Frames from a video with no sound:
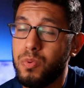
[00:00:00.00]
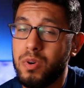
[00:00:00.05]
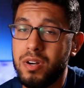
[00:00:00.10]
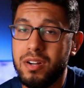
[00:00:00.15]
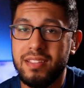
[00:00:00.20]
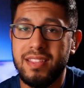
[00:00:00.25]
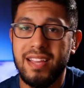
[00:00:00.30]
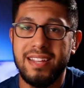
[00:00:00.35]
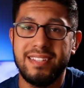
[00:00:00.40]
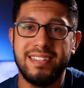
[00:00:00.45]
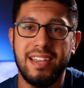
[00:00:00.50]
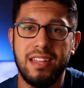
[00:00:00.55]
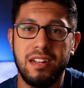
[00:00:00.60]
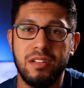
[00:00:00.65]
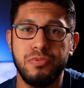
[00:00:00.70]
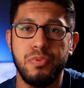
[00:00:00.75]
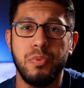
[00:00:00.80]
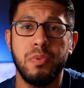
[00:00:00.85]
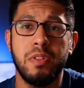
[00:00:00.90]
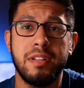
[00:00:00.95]
worried that
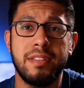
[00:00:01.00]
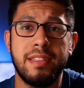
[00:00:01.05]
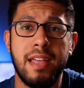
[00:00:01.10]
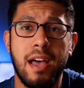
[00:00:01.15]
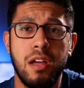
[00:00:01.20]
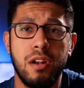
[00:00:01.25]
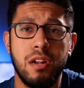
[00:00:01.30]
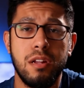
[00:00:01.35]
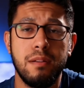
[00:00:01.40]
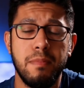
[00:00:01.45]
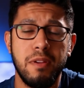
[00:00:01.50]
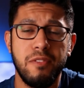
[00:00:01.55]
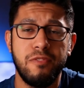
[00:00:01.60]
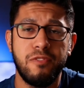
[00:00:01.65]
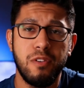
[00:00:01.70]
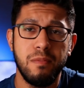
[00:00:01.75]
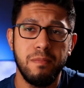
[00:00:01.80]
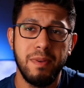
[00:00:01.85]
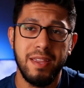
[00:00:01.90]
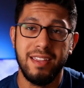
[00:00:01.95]
tenants will look down on me
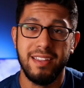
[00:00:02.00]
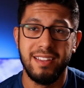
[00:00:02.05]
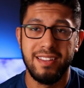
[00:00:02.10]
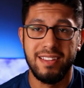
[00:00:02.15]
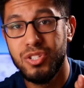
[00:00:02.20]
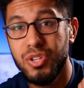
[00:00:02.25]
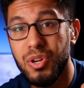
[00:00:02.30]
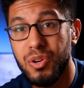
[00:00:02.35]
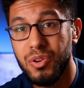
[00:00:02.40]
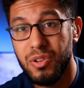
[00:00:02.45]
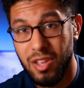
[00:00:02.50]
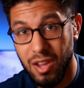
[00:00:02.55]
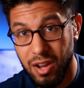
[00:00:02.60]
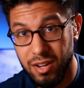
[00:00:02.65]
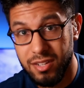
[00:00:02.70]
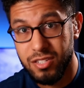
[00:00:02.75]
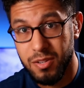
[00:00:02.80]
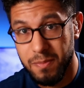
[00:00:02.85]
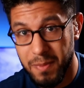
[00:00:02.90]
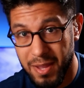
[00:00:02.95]
for being too
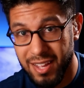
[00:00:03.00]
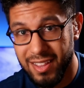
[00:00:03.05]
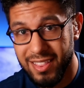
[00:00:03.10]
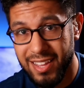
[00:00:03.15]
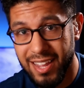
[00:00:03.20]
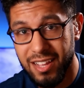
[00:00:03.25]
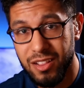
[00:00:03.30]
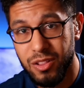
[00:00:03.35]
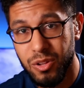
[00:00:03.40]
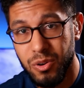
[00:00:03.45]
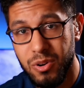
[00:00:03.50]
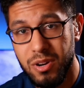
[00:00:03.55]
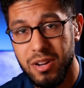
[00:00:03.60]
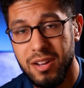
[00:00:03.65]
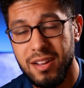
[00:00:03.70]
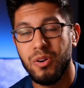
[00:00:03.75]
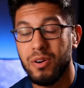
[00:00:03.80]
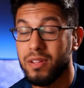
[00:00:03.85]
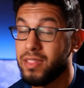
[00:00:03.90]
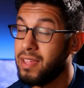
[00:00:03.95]
young to be a landlord,
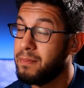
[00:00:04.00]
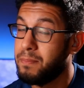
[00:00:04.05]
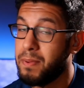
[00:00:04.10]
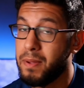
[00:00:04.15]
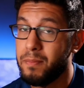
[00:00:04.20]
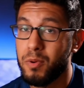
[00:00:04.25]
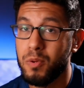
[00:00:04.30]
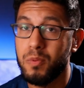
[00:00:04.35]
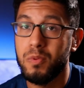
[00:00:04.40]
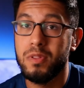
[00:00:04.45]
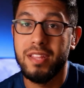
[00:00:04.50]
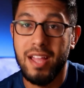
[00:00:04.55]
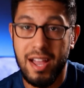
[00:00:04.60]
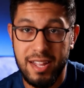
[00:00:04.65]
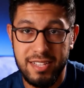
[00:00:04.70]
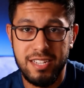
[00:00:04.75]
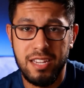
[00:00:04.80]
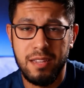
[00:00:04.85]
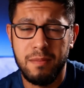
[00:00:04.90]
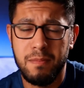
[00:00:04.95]
or that people will
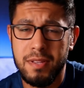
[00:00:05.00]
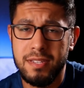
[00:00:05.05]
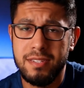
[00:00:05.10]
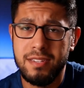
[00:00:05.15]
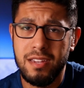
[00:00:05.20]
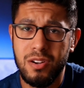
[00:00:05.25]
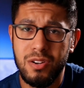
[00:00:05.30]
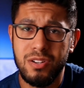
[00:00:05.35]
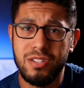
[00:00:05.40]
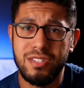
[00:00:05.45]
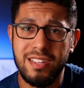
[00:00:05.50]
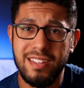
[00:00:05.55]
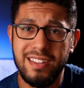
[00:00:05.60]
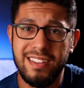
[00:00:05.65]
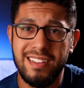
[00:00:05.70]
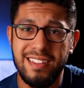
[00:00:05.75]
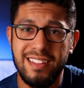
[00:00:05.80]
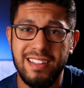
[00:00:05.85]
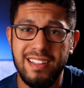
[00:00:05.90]
not take me seriously.